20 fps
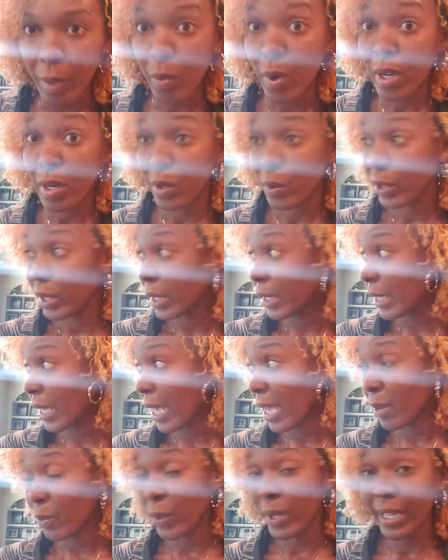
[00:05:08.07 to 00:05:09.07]
I'm going
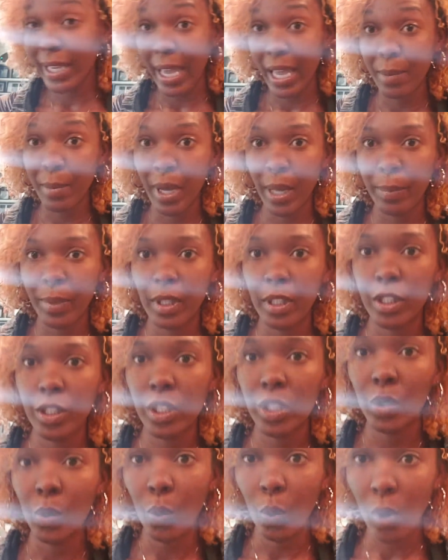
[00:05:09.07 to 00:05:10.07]
to regain my
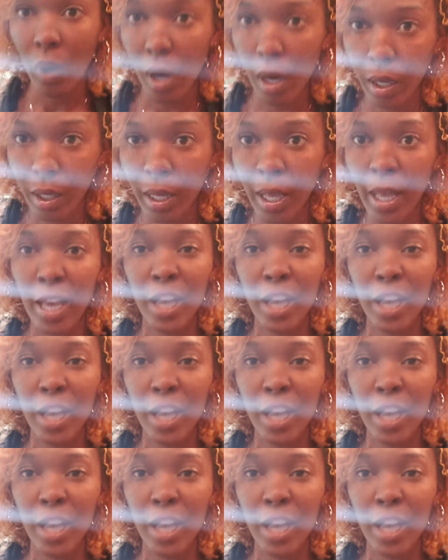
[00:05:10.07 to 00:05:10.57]
ability to walk.